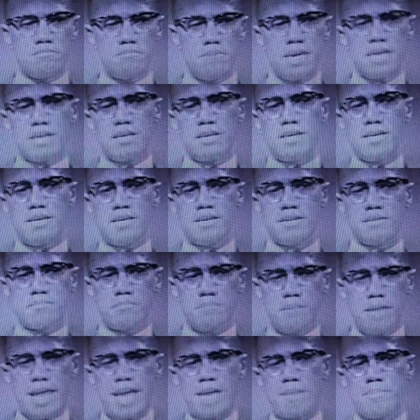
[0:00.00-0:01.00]
making
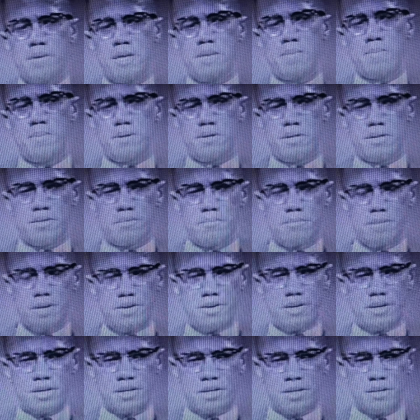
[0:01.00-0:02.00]
black people in
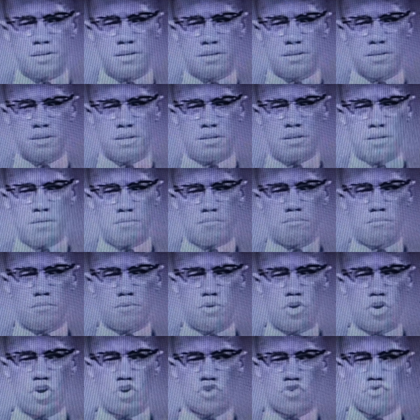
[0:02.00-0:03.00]
America
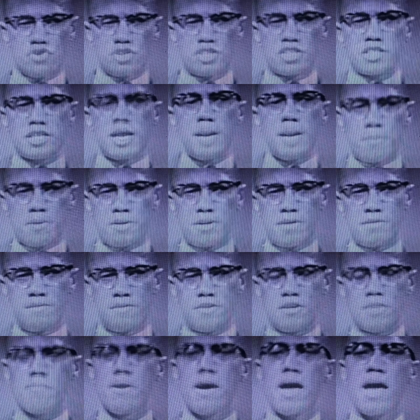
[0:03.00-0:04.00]
more receptive,
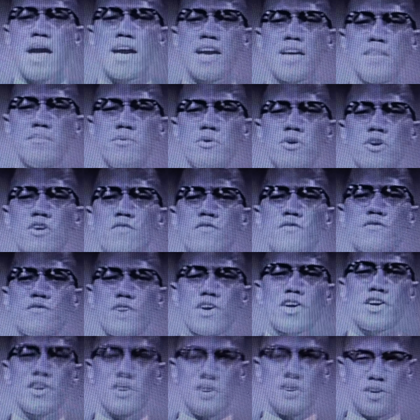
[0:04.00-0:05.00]
their mind more
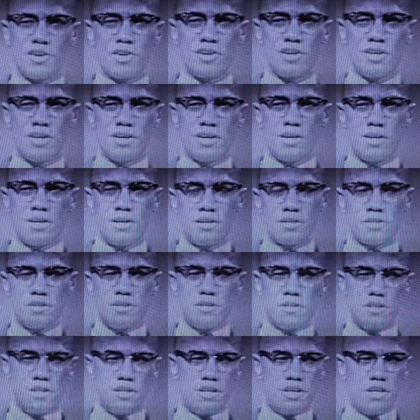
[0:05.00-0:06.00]
fertile
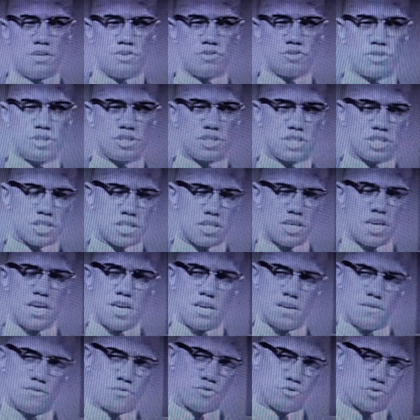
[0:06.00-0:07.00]
to the
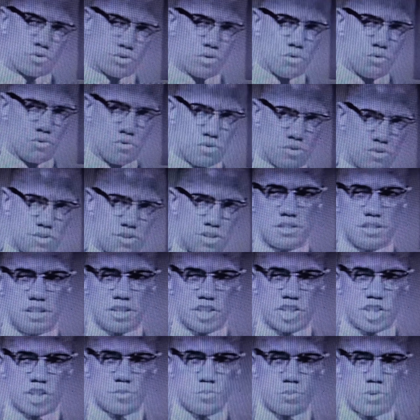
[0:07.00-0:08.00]
seed of truth. This
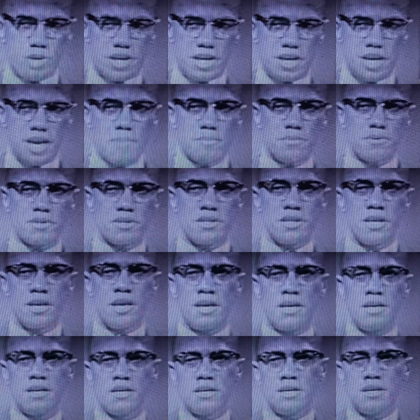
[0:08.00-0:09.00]
is springing up
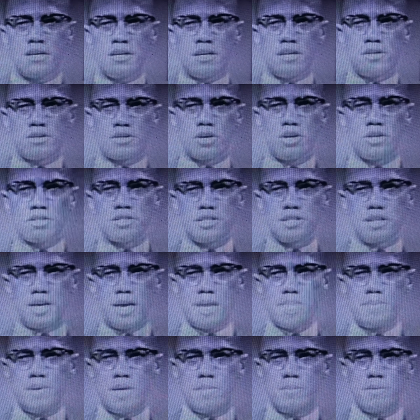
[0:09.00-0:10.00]
today and causing
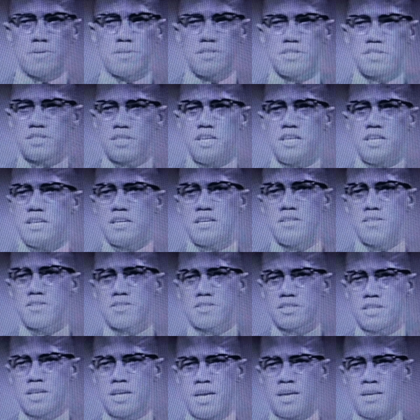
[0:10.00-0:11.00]
our people to see and
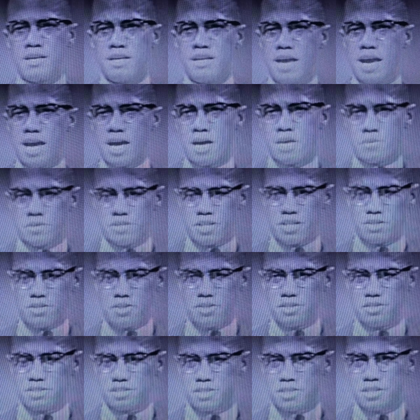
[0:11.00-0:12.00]
understand now what they
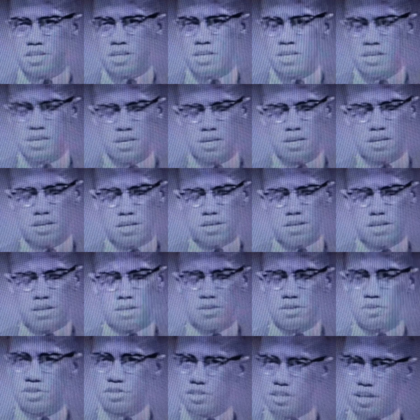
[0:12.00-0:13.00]
couldn't see and
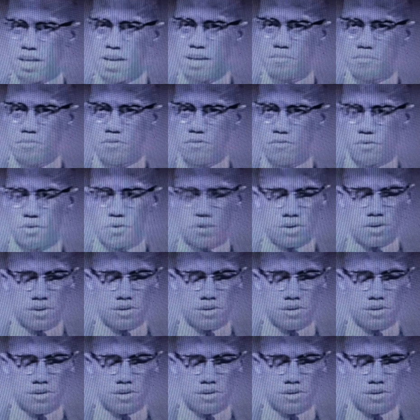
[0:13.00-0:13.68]
understand before.